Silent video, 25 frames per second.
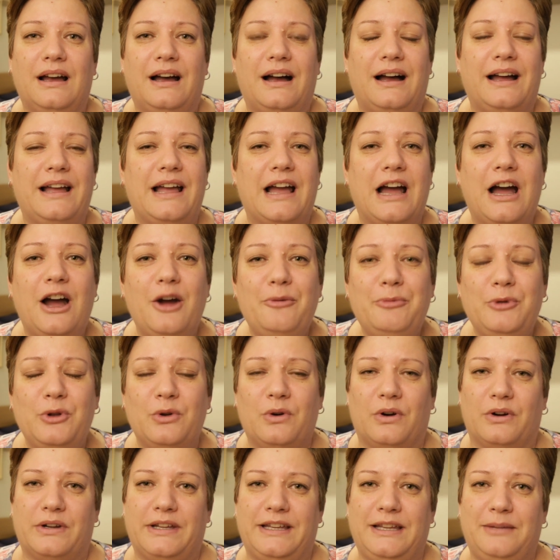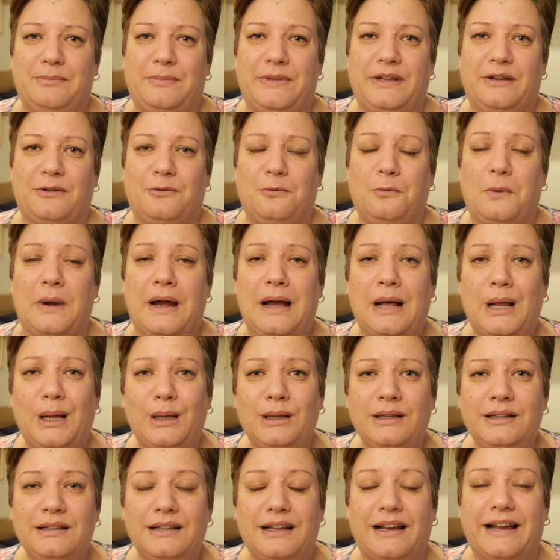I hope you are keeping
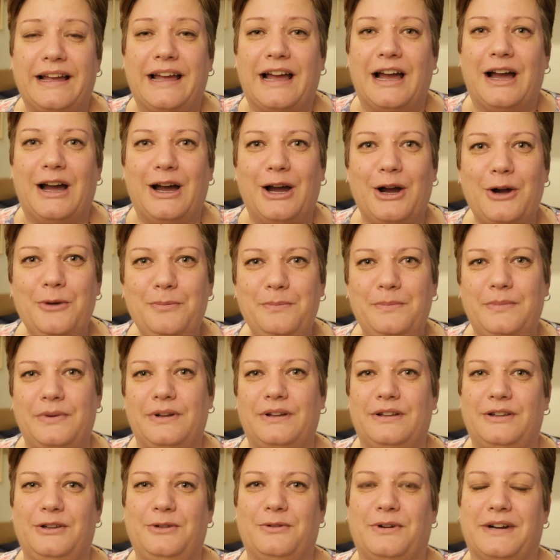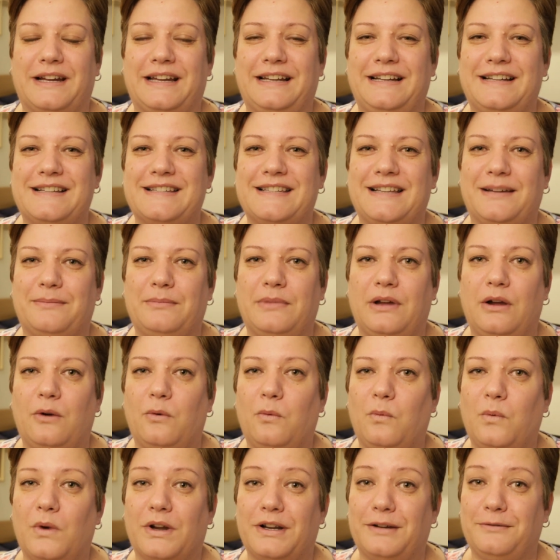well. I hope you are getting some
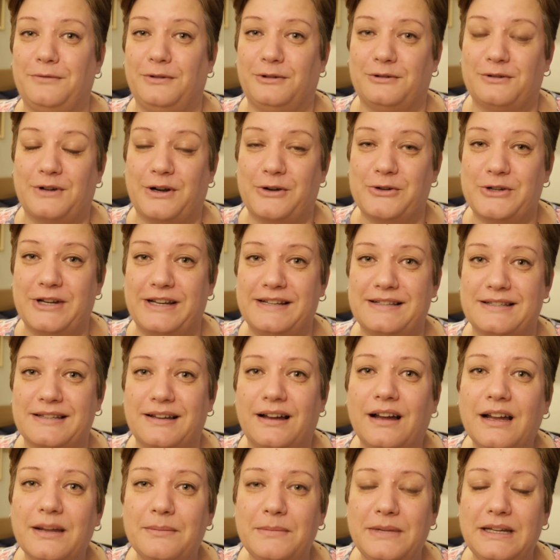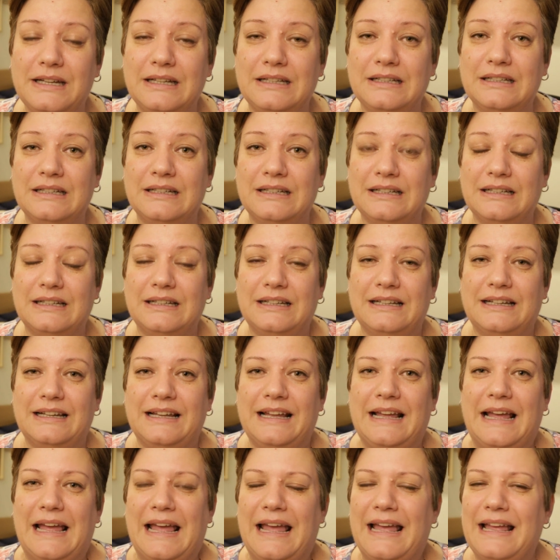wonderful crochet time in.
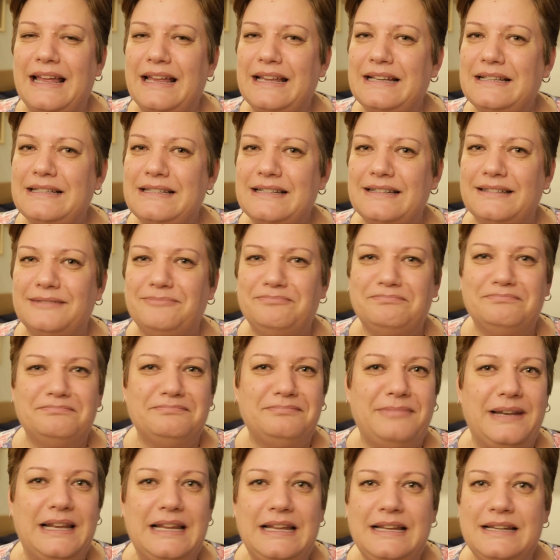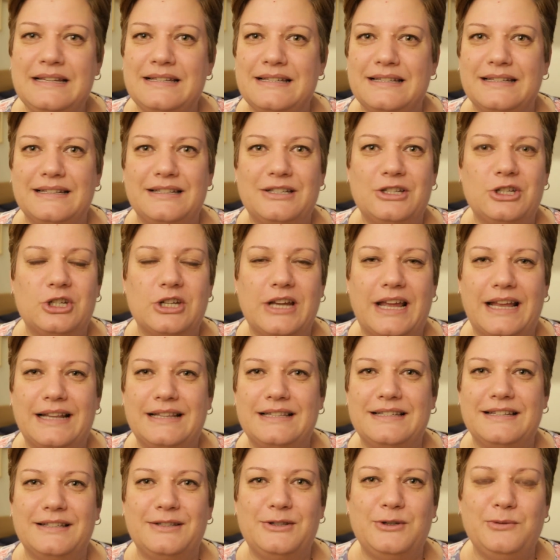And please
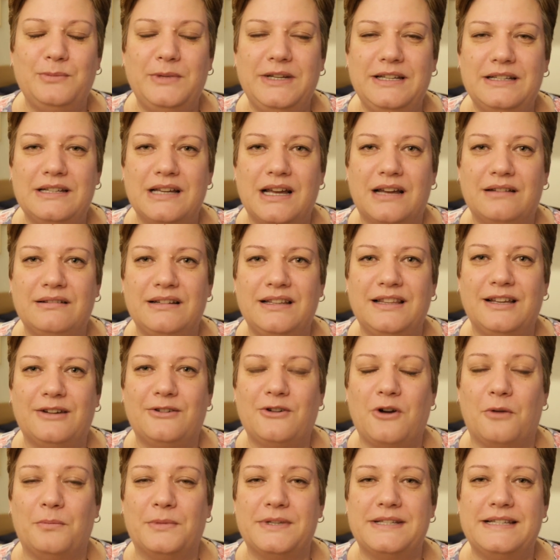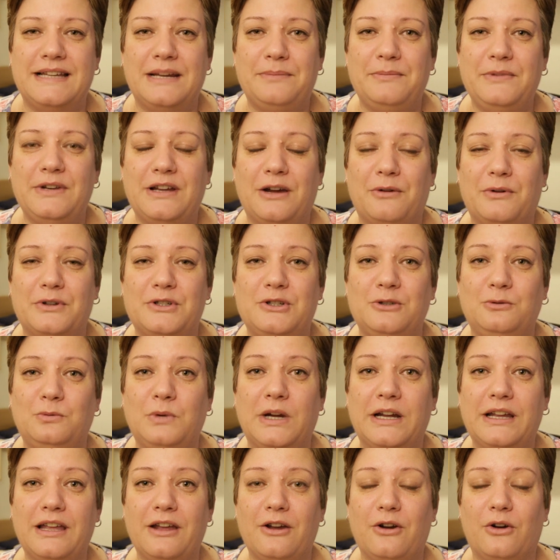chat to me down in the comments. Let me know what you're
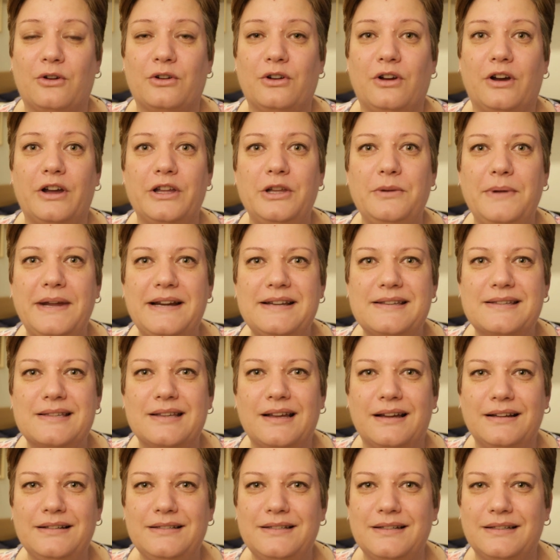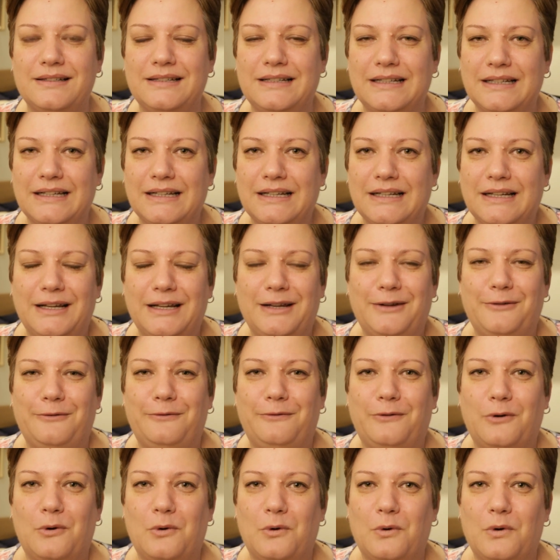working on. Are you excited
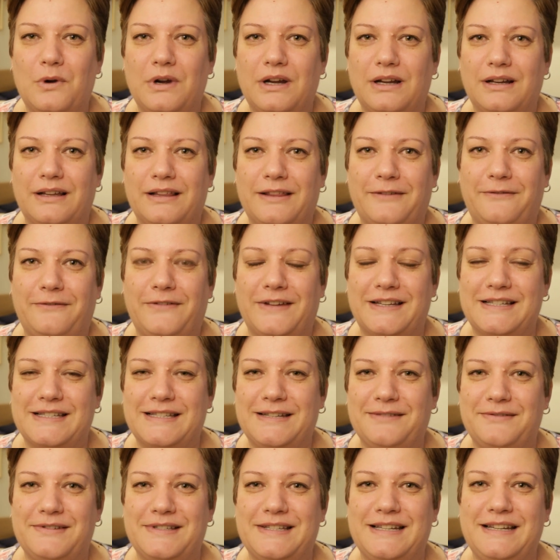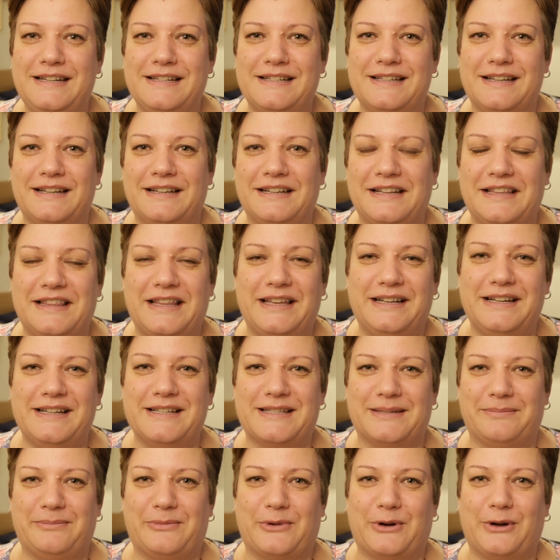for the festive season that
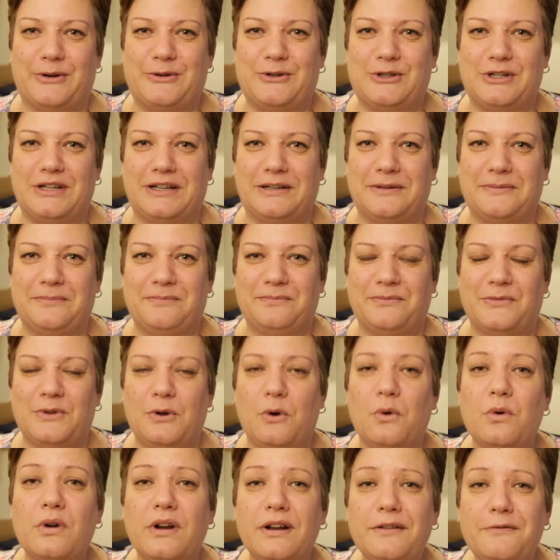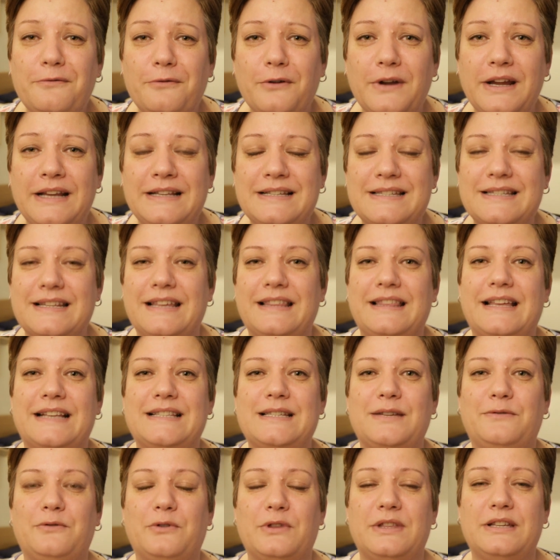is approaching? All right, friends,
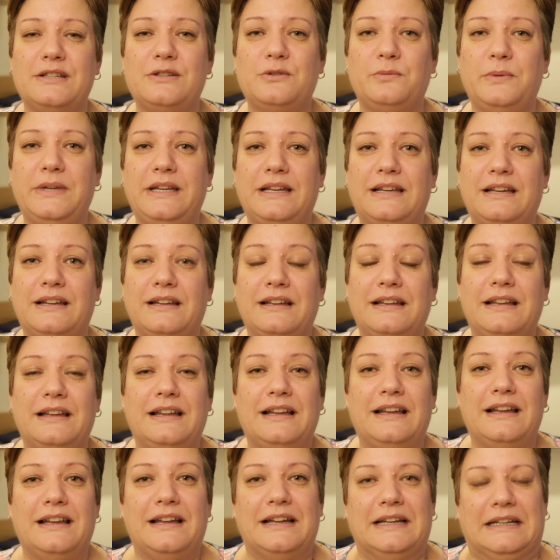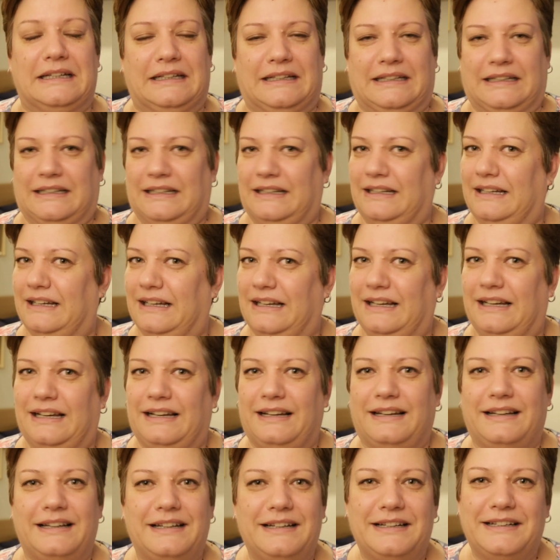that's it for this week.
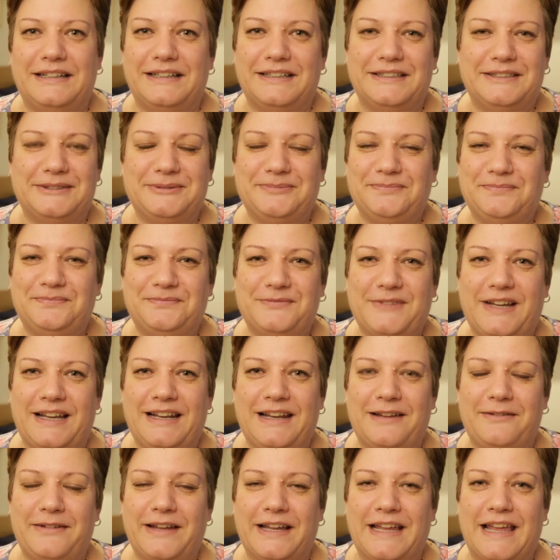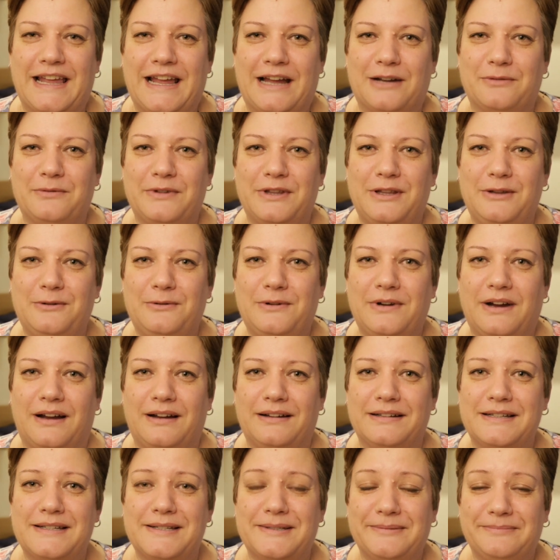I love hanging out with you
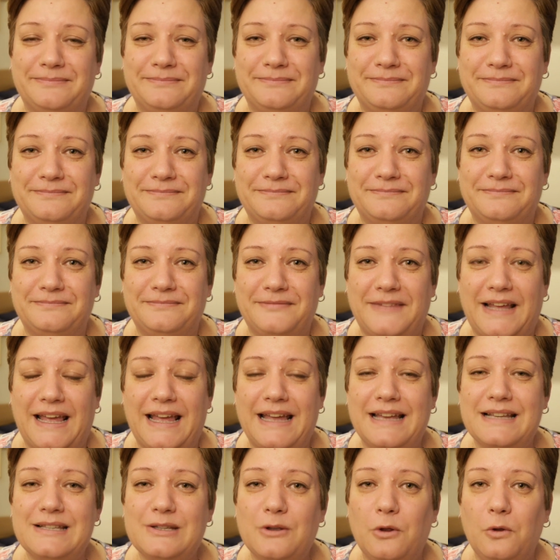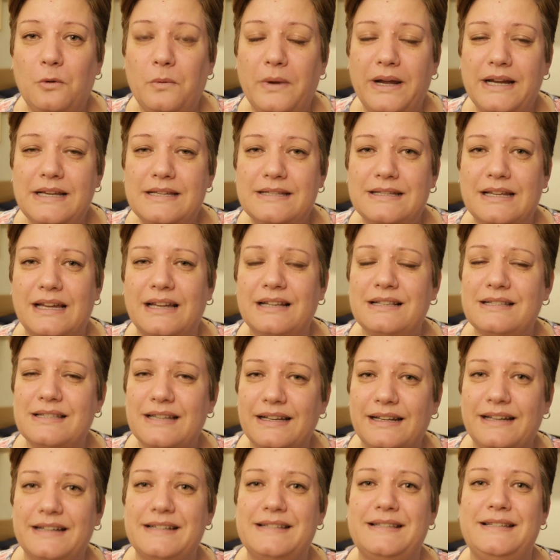guys. As always,
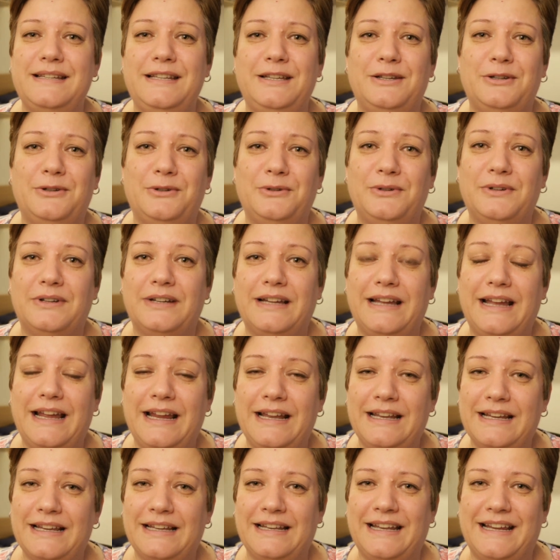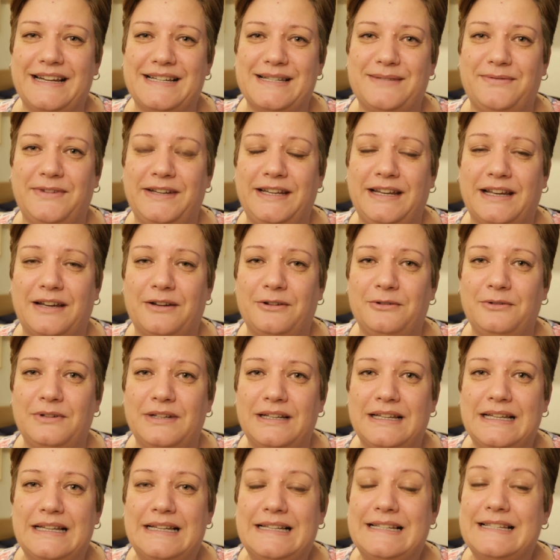until I see you in a next video,
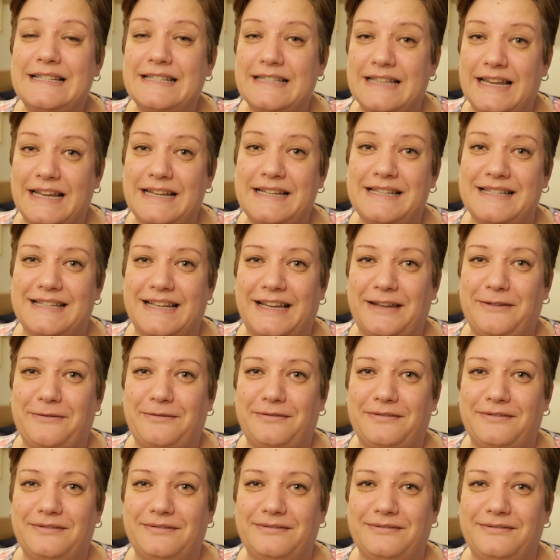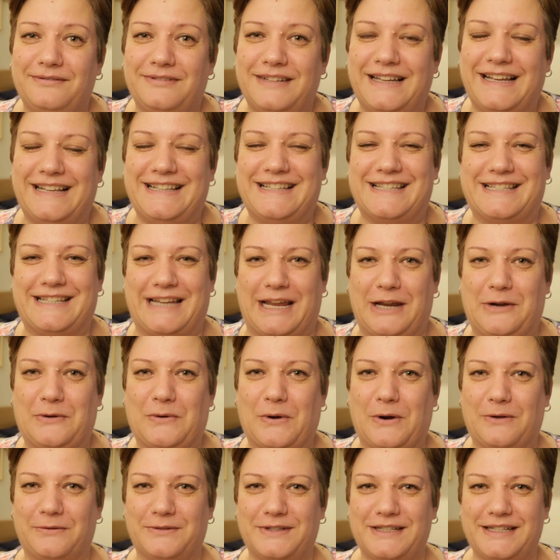stay safe and stay
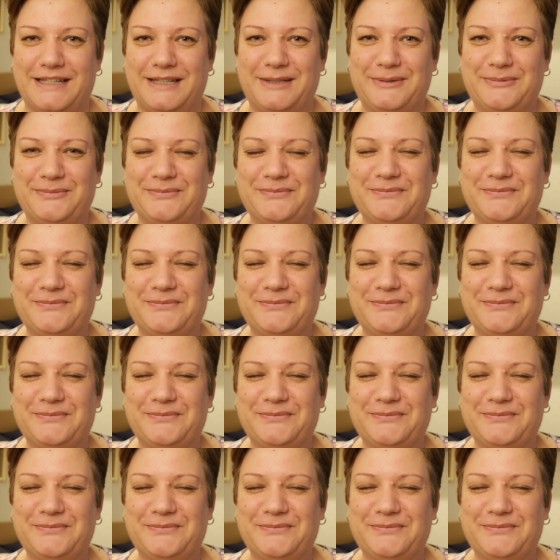crafty.